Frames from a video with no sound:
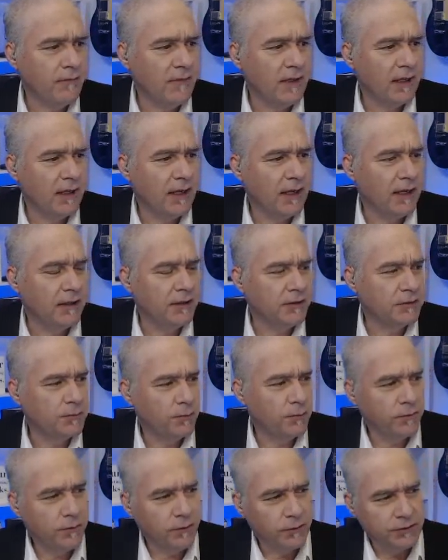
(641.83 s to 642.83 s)
And this
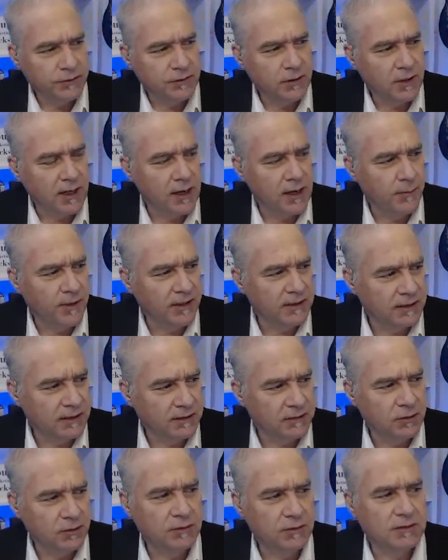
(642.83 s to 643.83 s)
first comment
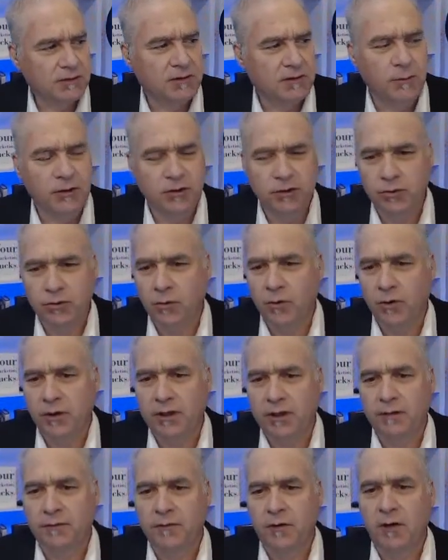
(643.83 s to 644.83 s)
says, uses the
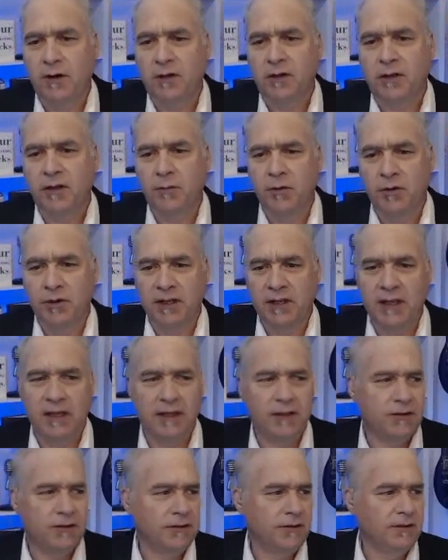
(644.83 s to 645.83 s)
majority of all
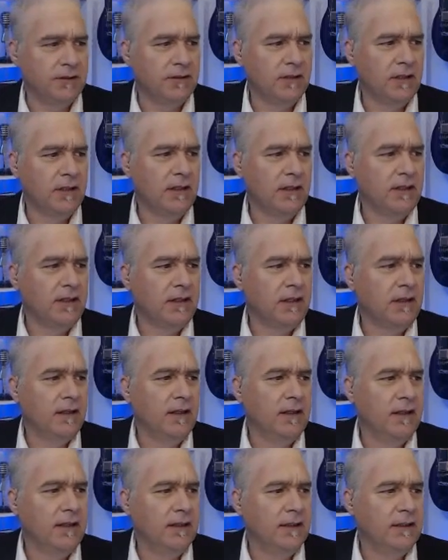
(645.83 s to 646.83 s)
communications
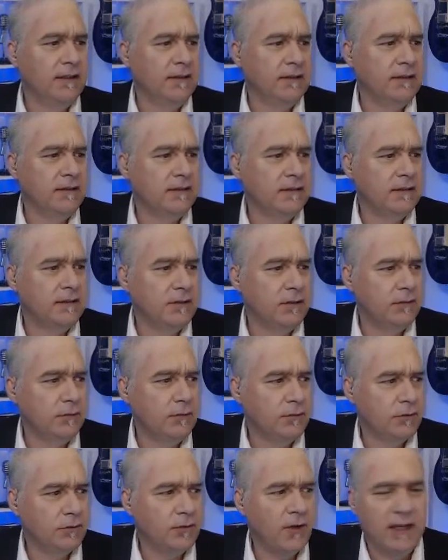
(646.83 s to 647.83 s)

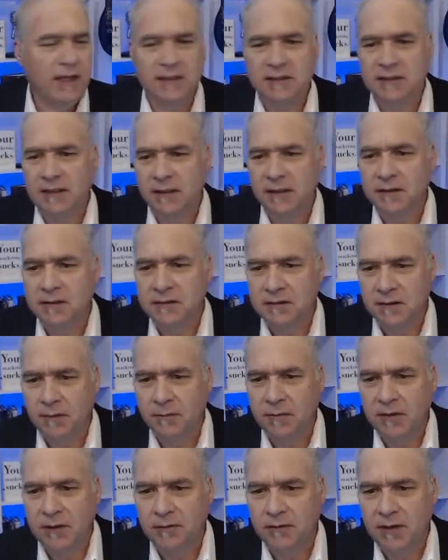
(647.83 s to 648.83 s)
to try to sell you
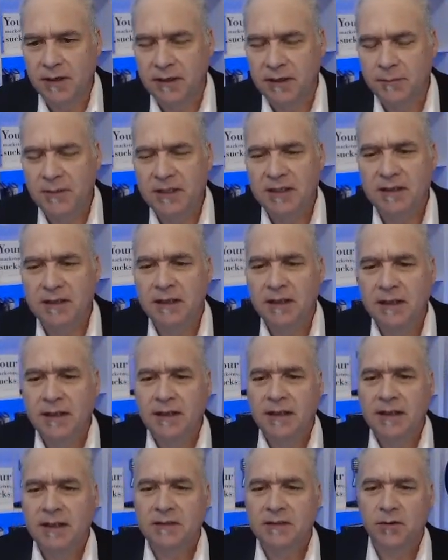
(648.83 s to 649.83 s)
something, right? I mean,
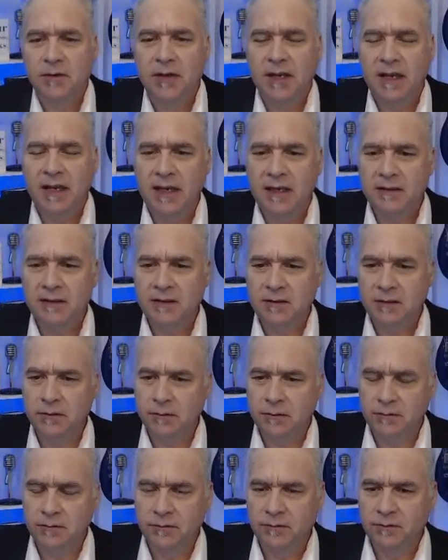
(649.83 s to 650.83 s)
it's okay
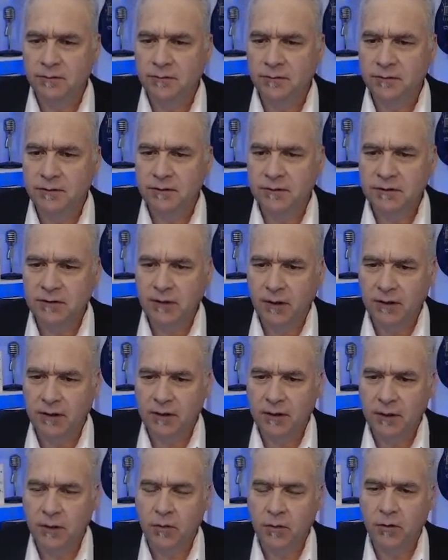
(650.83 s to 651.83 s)
to start
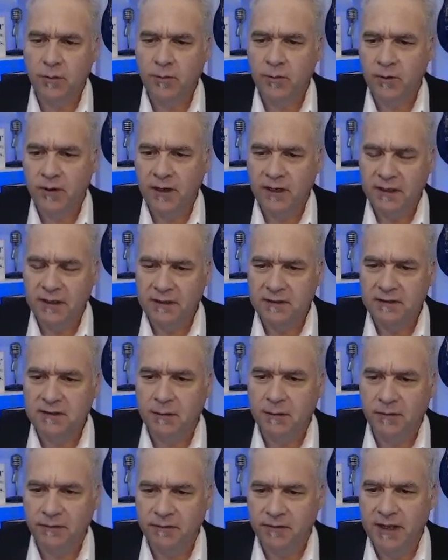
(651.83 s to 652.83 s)
incorporating
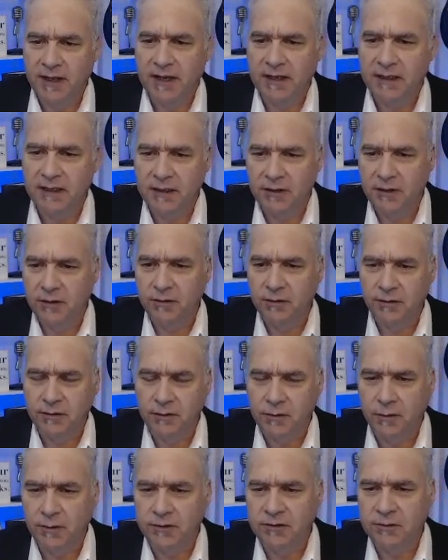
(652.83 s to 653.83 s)
some of that in your
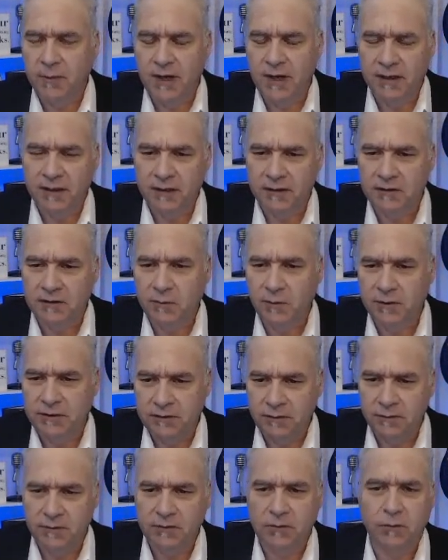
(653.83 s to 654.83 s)
correspondence
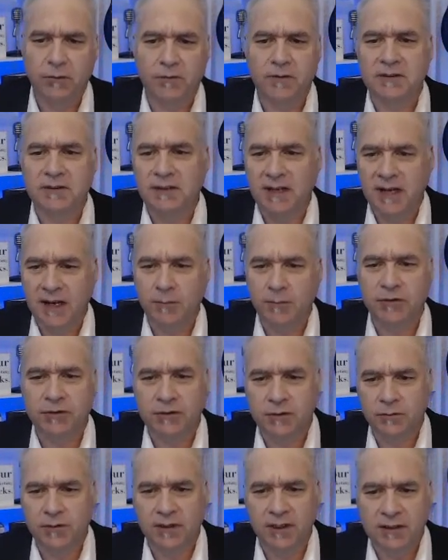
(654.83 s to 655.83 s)
once you've sort of
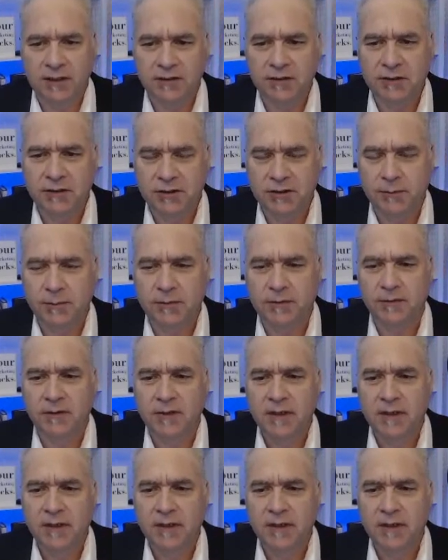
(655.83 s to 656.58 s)
established a relationship of